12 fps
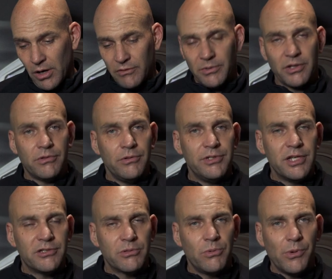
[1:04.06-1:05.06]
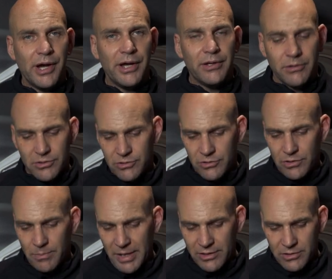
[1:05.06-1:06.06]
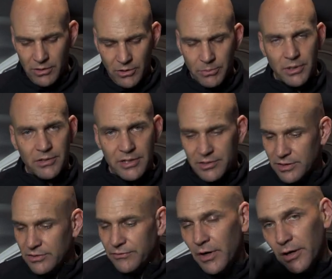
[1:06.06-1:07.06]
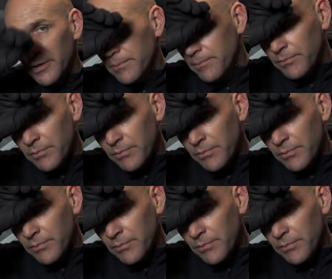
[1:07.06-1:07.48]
halfway through disc wear, because the pads are low but the disc is fine,